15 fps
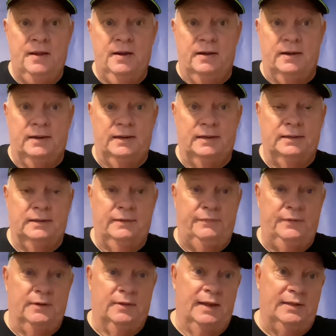
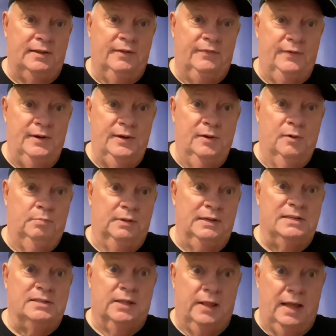If you like this video,
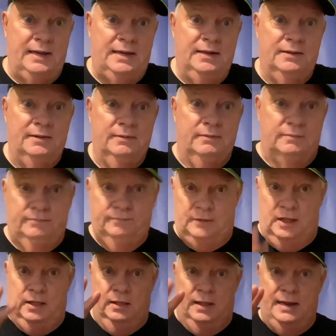please
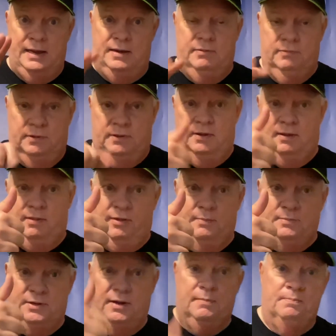like with the
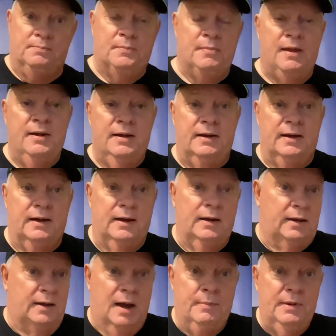thumbs up.
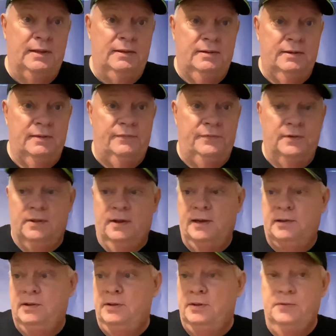Comment if you'd
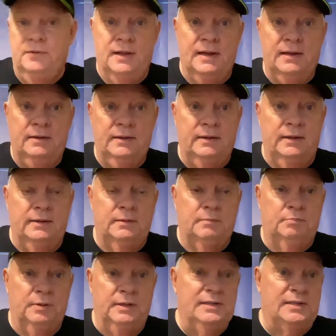like to do that, and
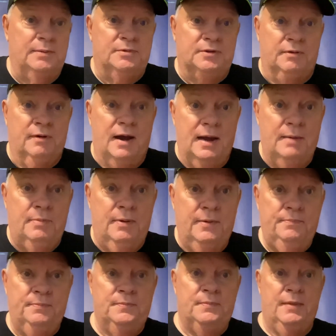please subscribe,
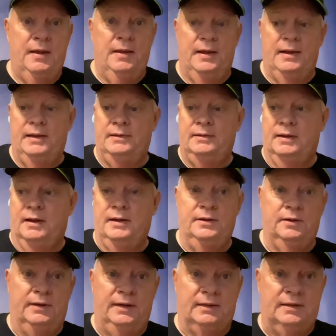and
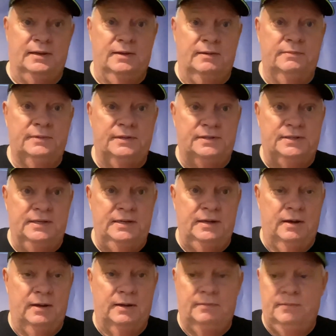you'll get to see
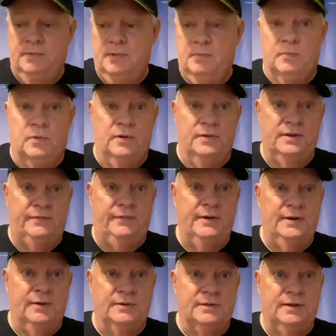more of these
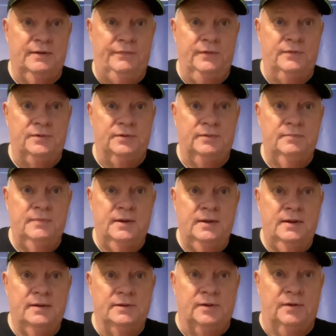videos in the future.
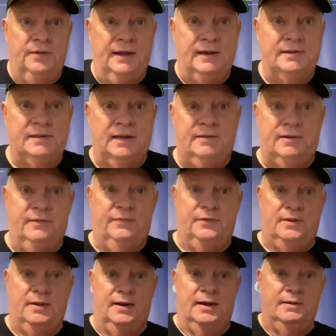So thanks. That's it for
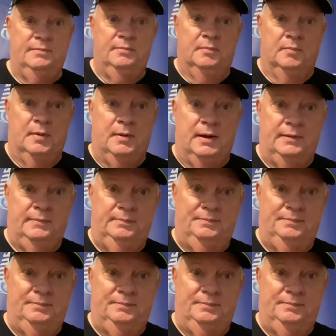today. Bye-bye.